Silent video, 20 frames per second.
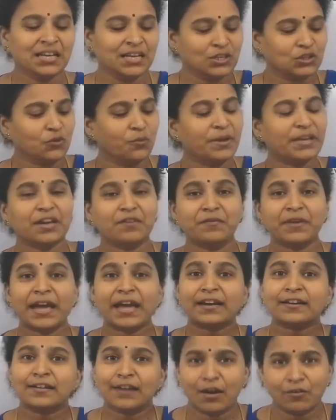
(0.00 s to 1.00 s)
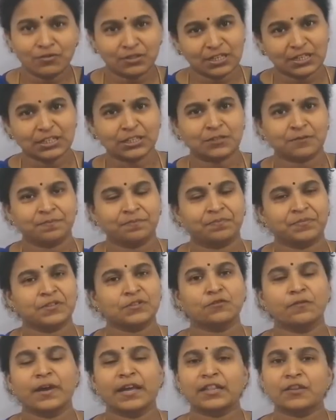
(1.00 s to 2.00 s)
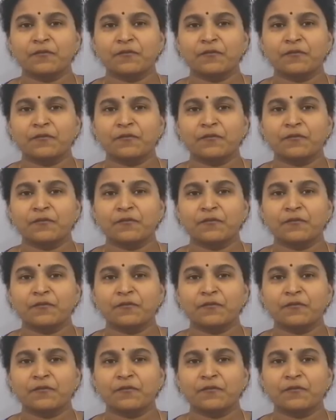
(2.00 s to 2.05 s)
So, we can wear gloves, so where